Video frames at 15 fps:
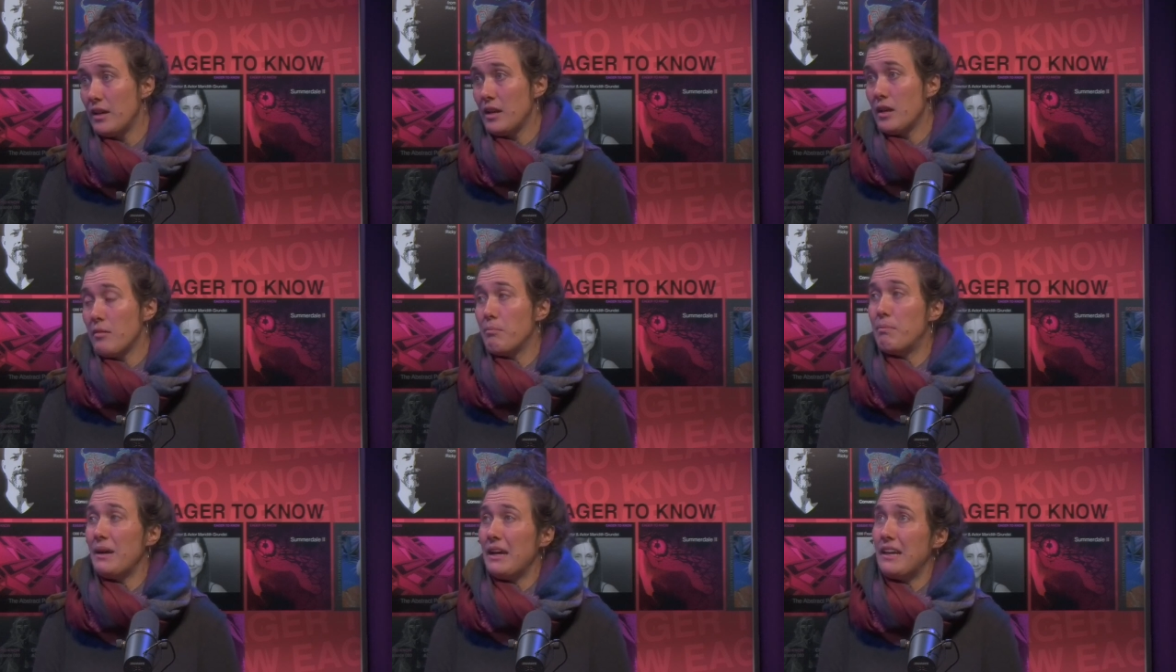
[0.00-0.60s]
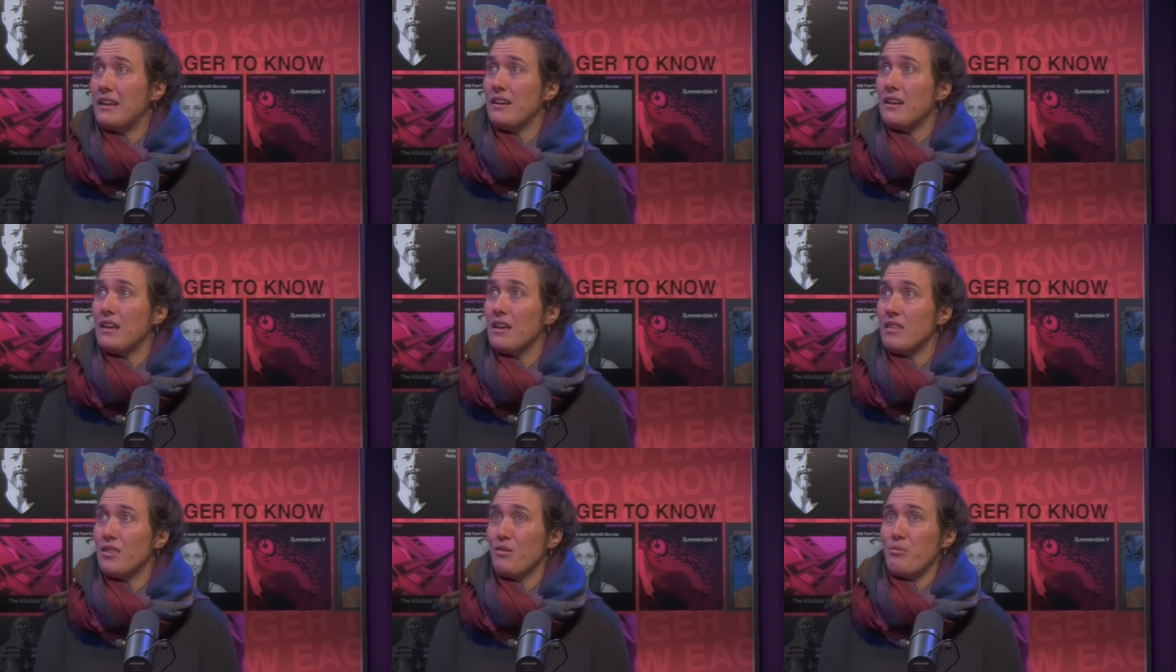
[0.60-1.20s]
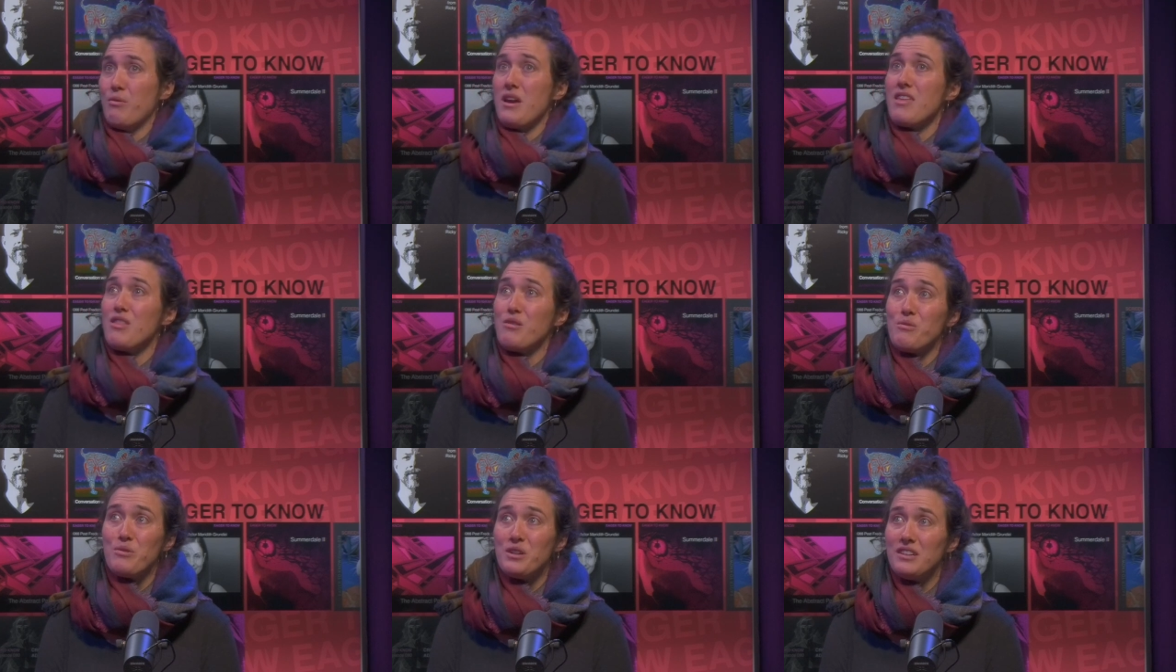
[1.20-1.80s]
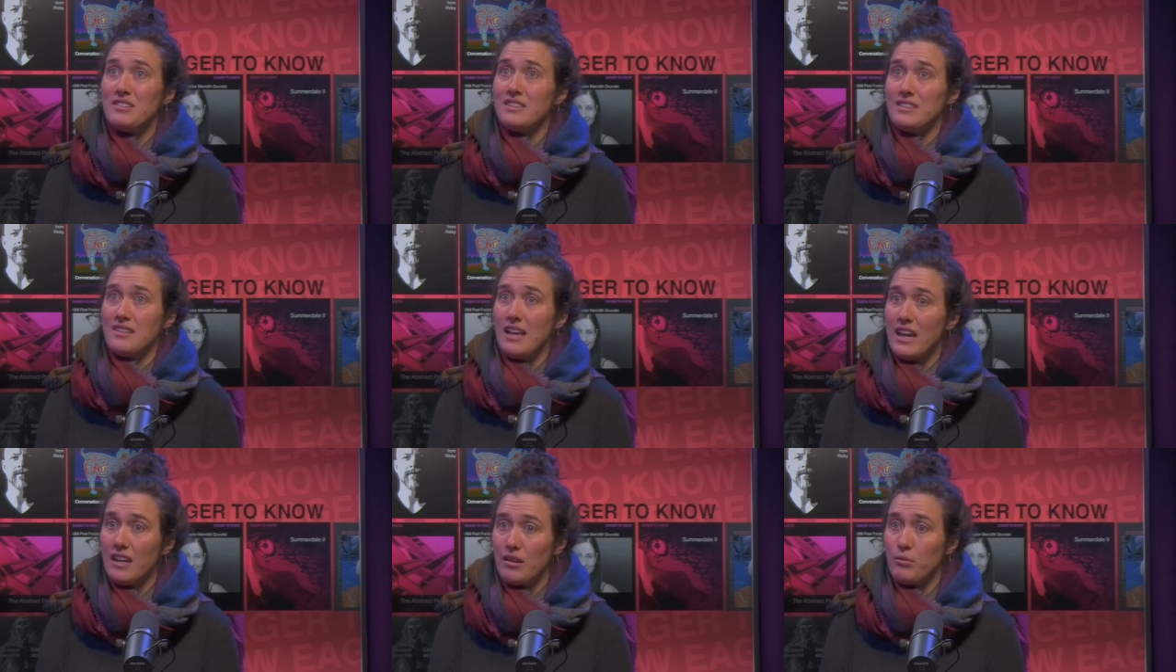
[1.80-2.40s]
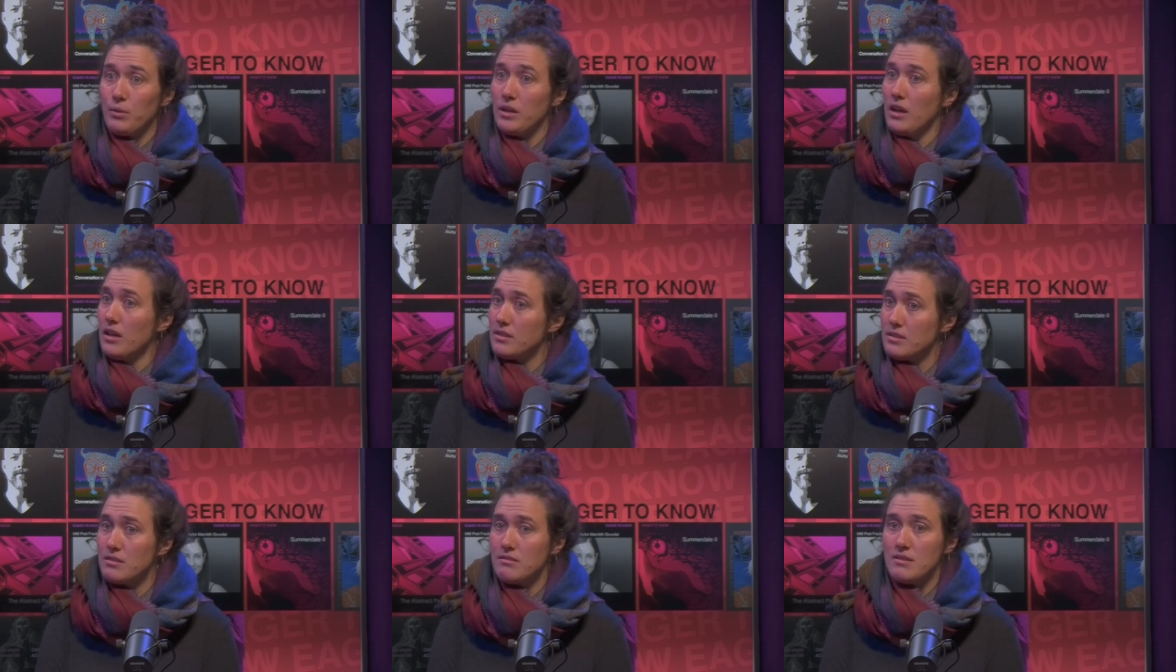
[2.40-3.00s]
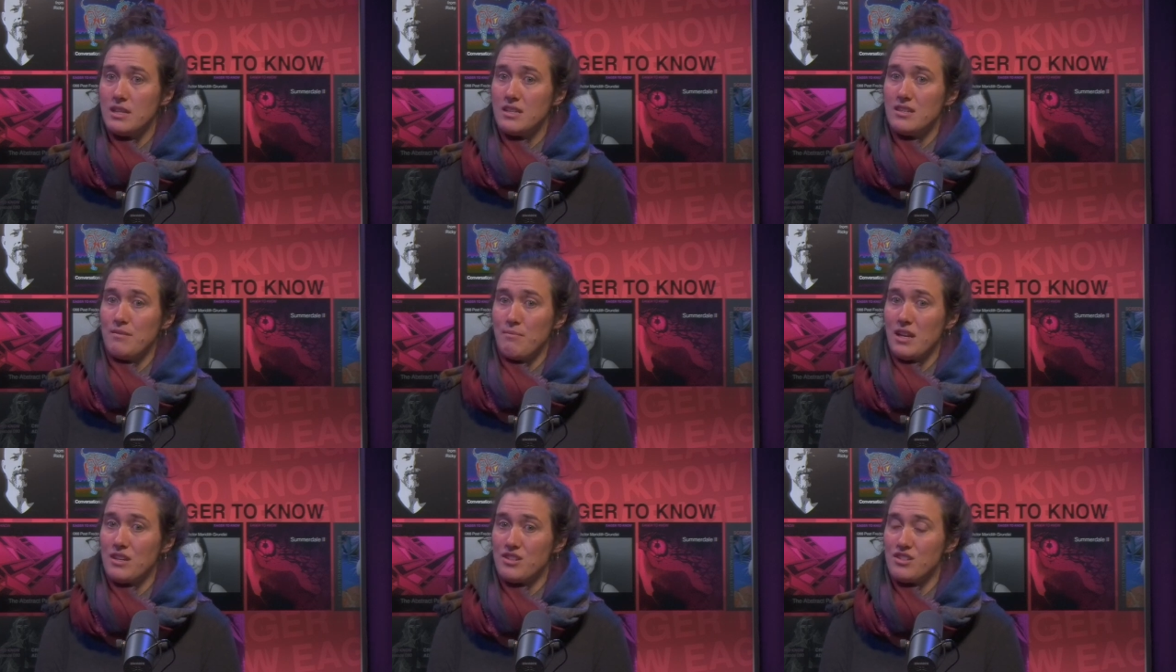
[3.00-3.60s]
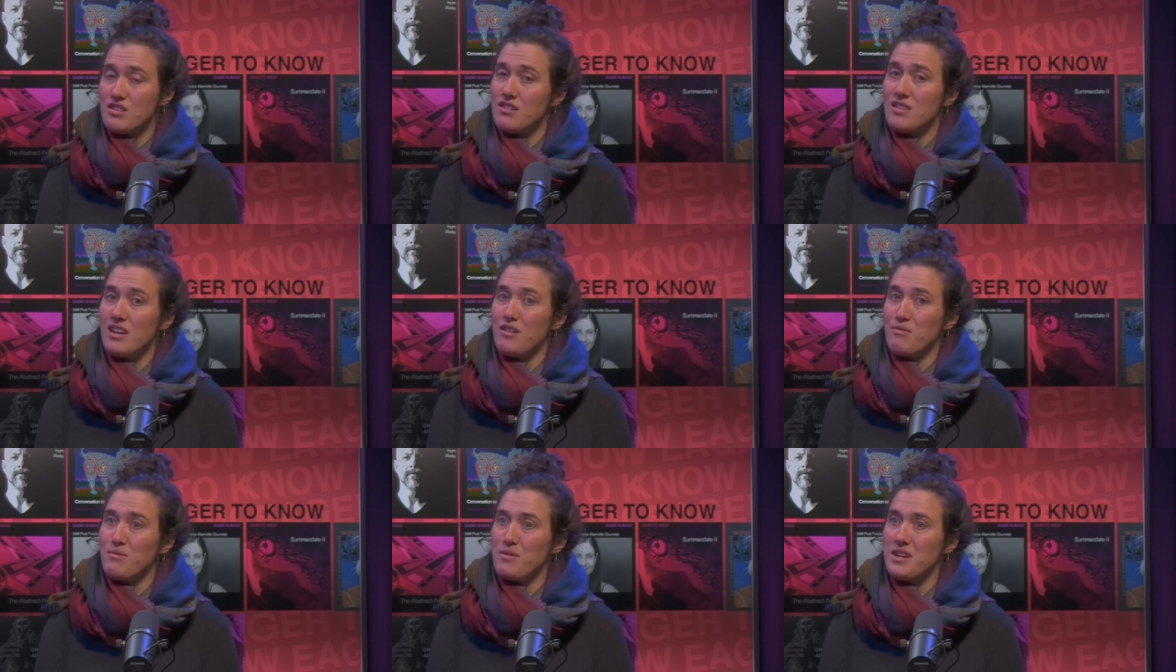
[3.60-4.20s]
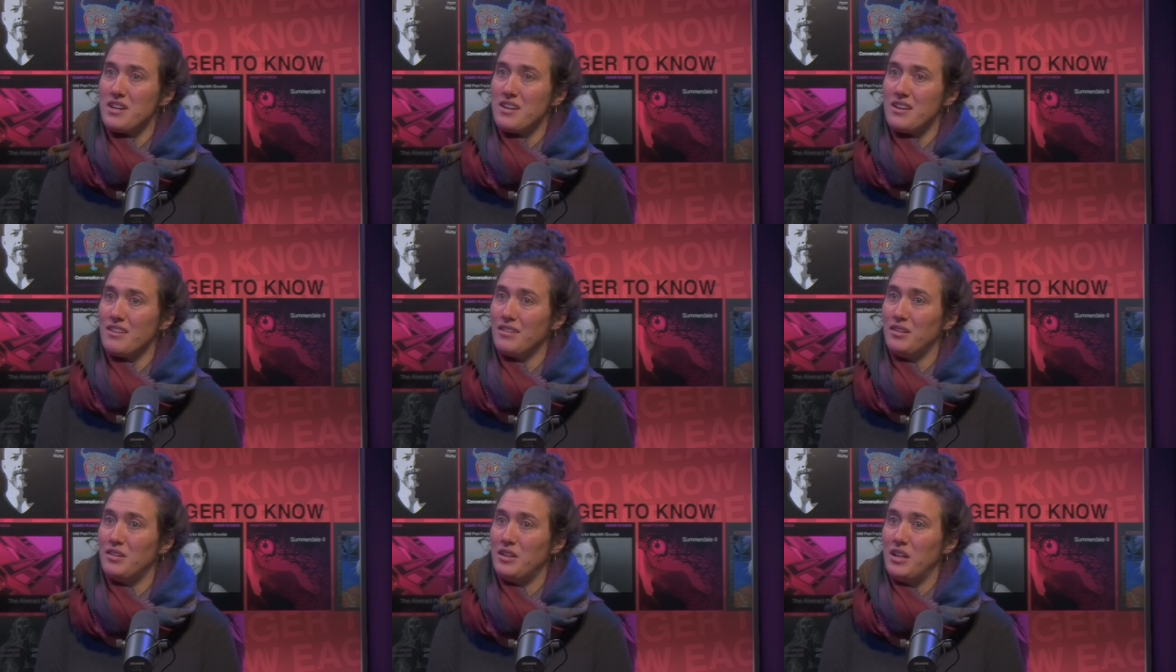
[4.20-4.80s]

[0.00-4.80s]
But the way the world is headed, we also need to make sure that we're